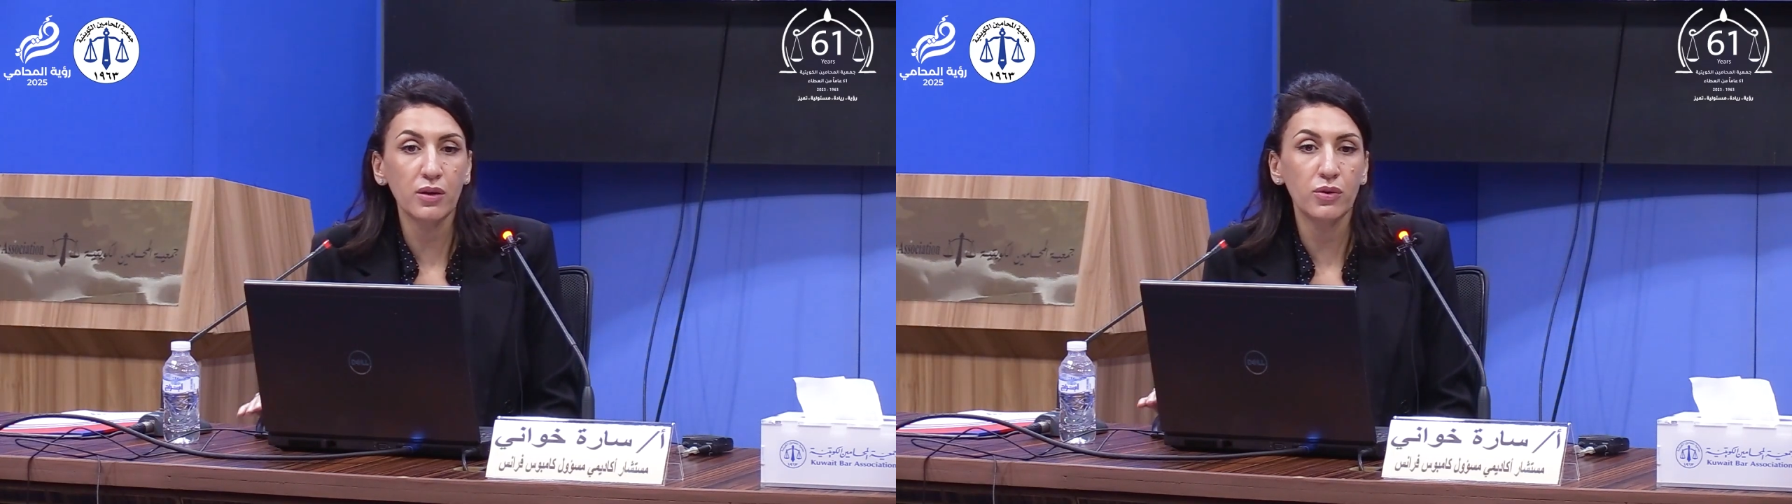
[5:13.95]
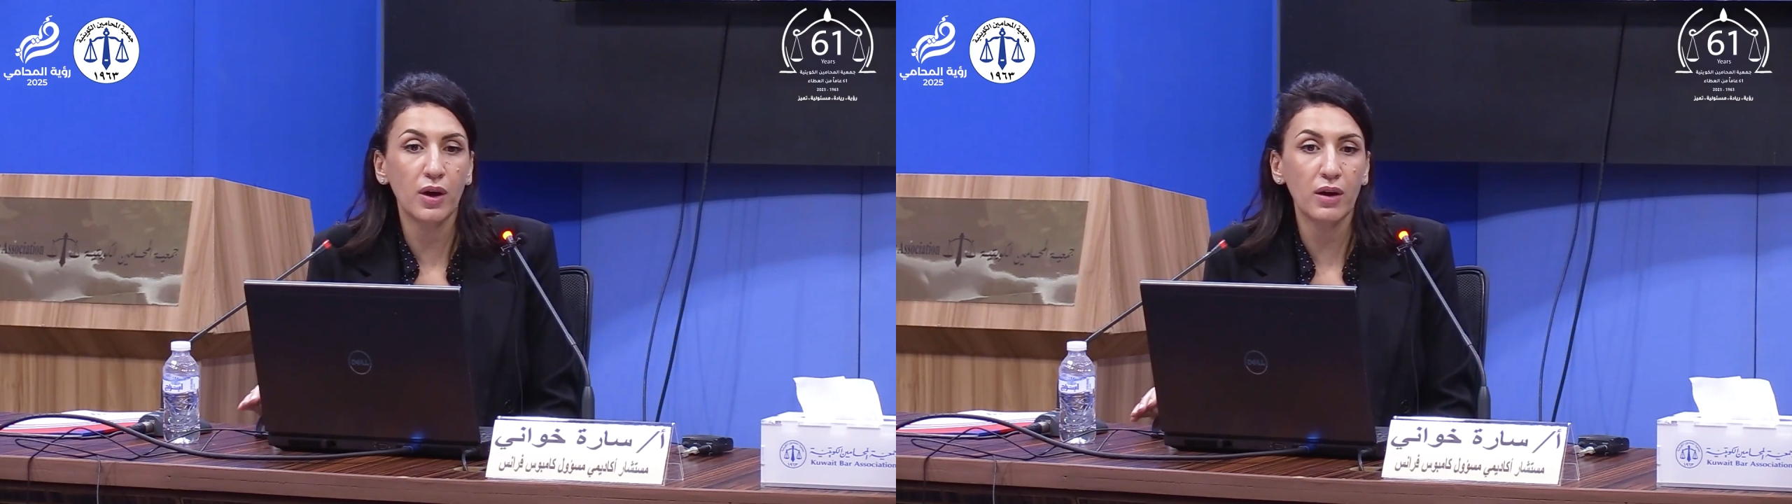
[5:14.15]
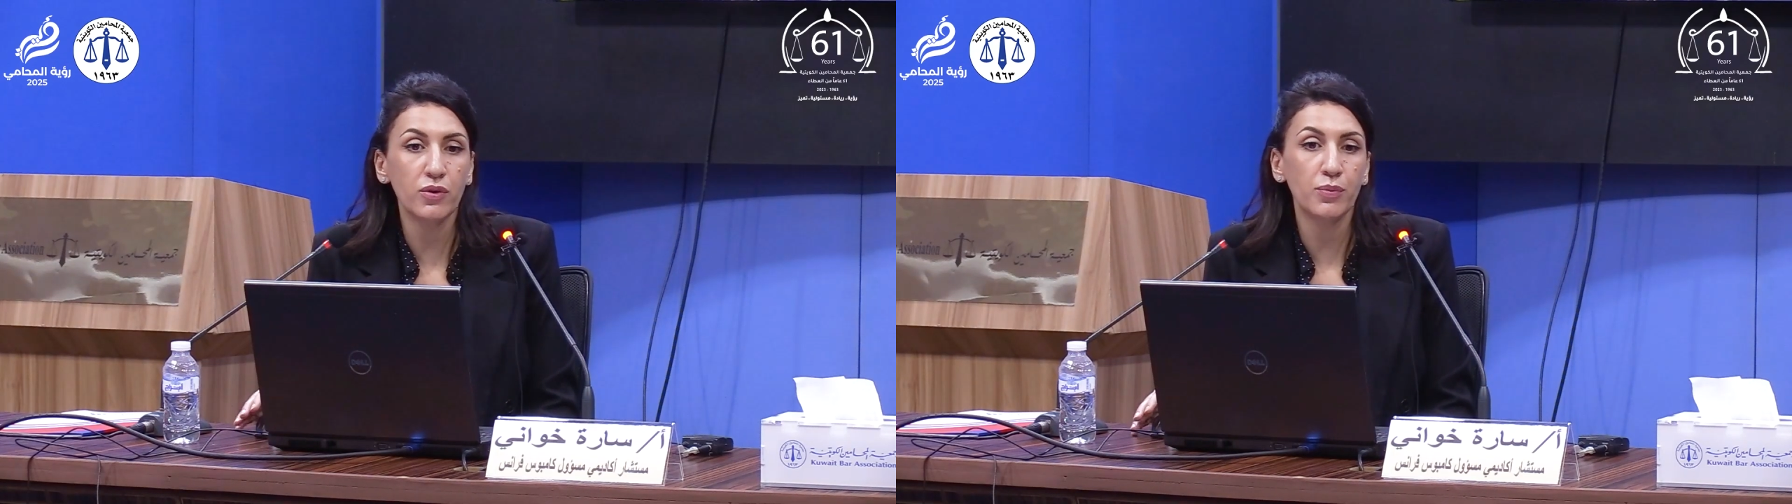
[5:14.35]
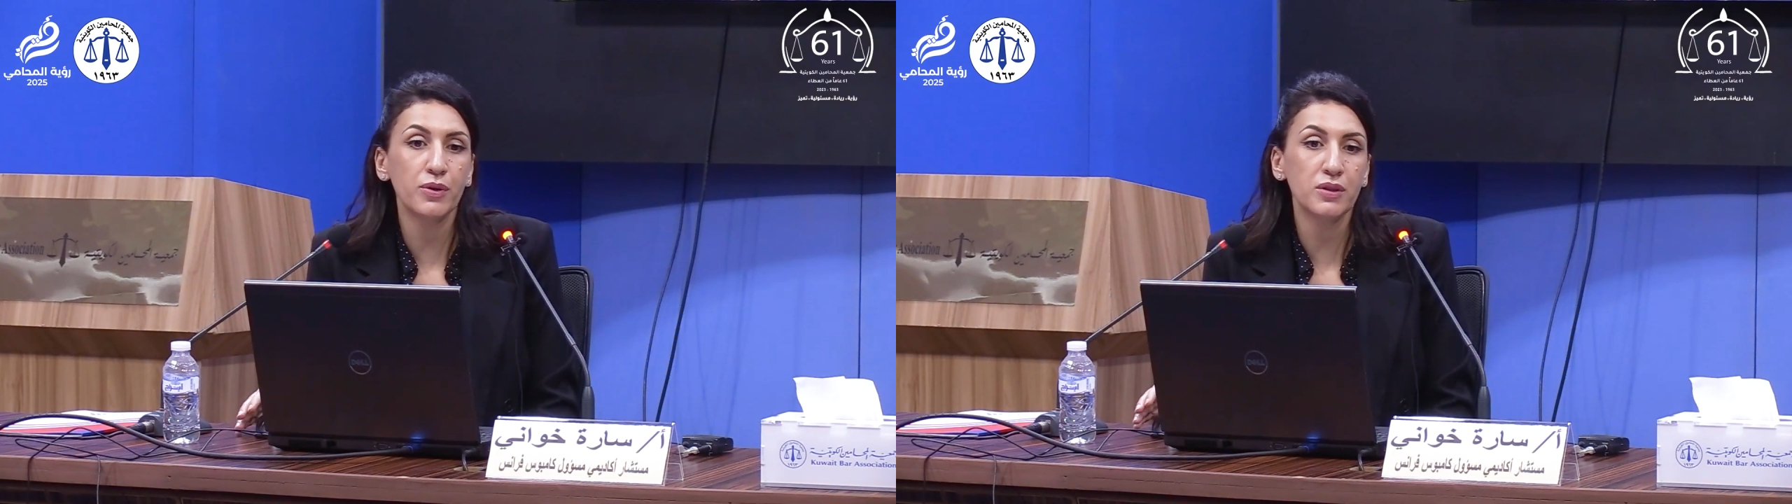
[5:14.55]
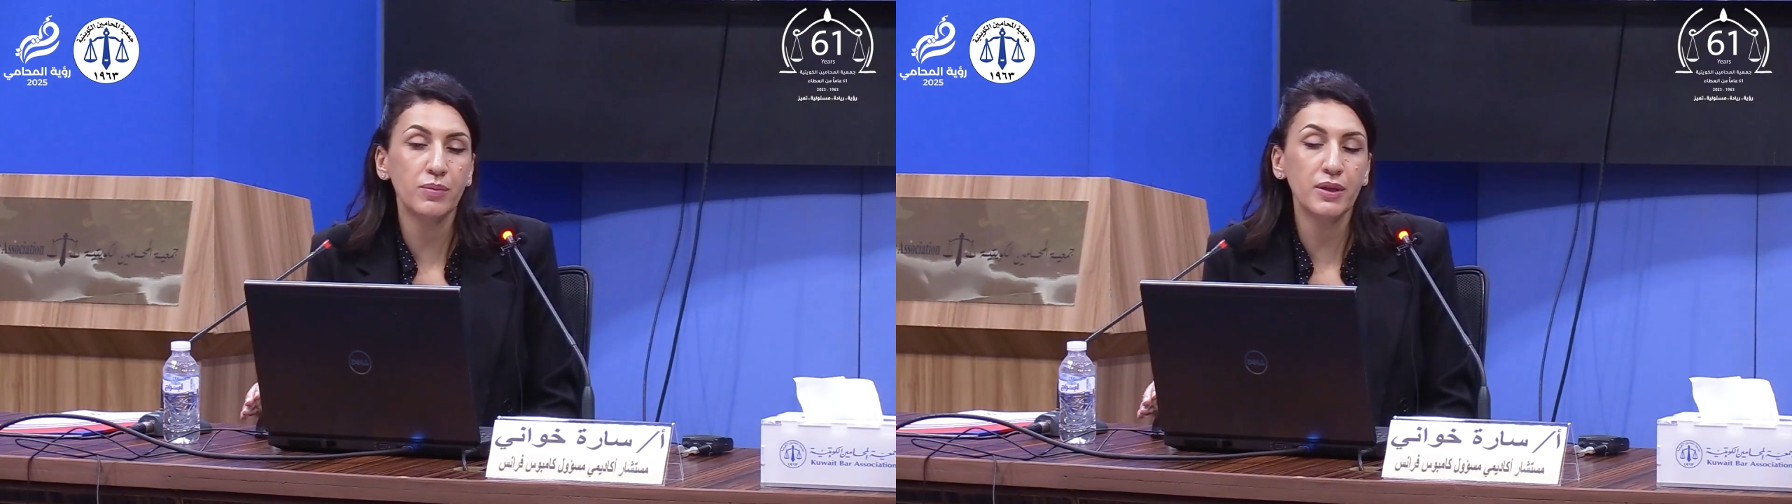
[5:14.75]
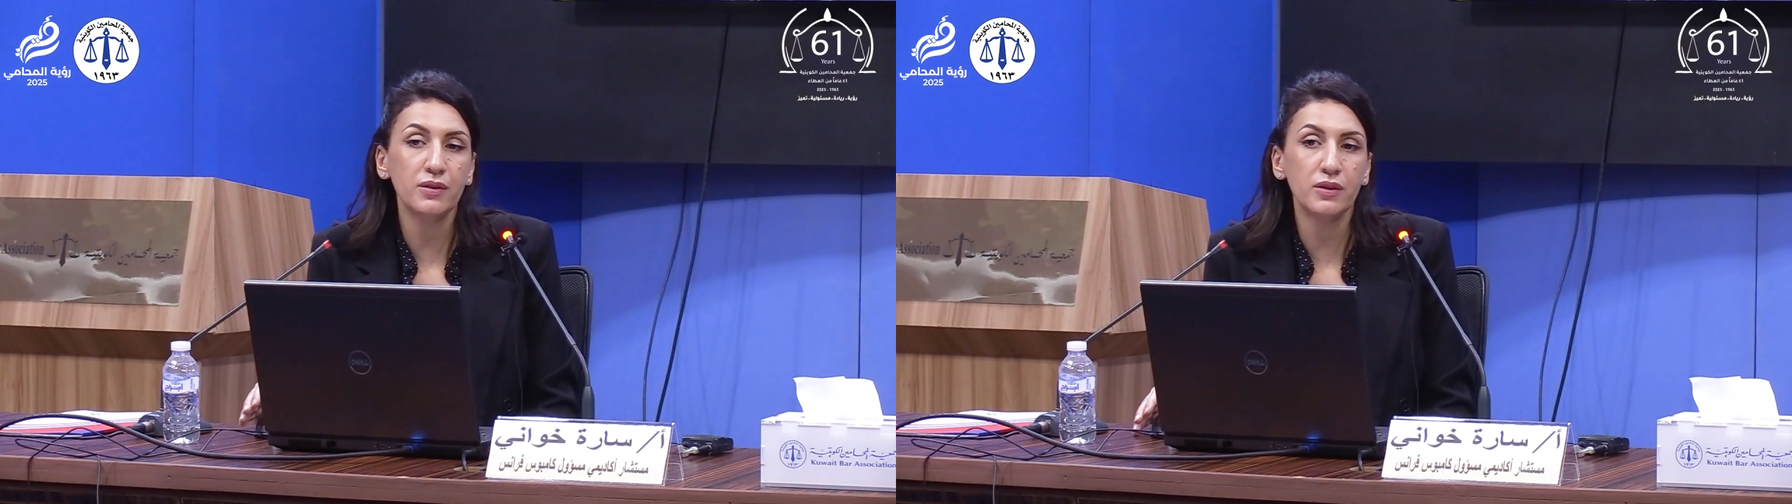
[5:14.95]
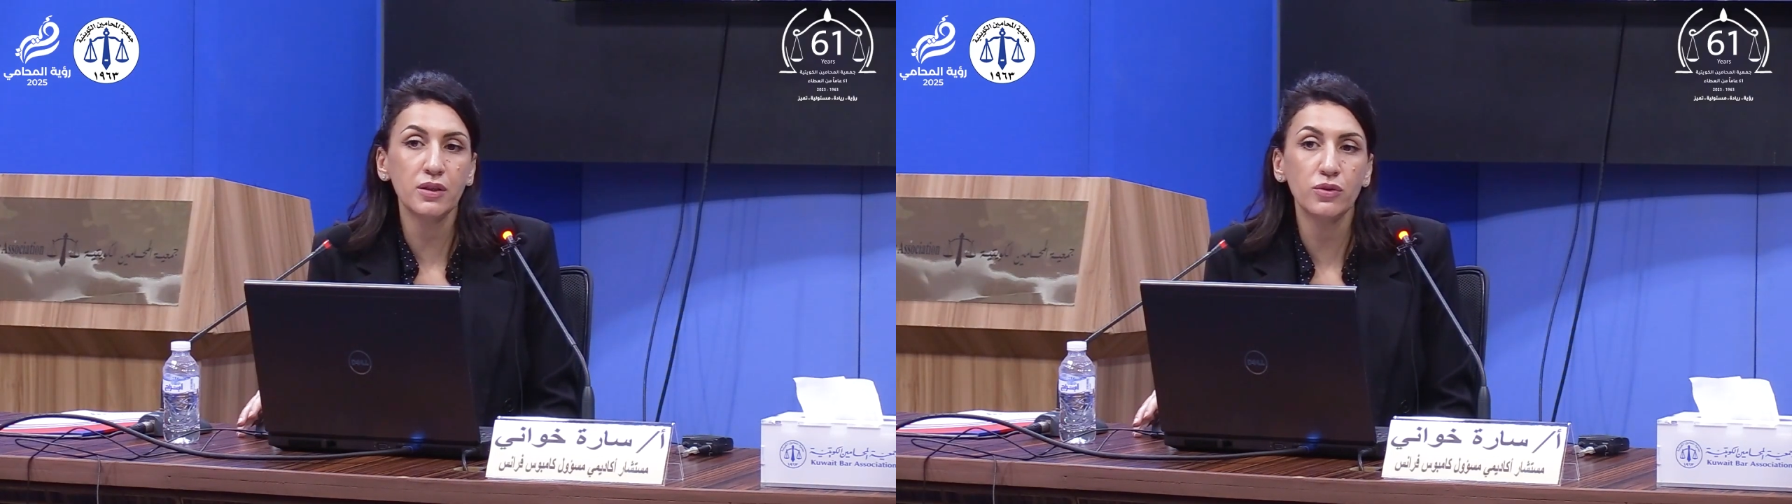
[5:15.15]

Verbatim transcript: you have the possibility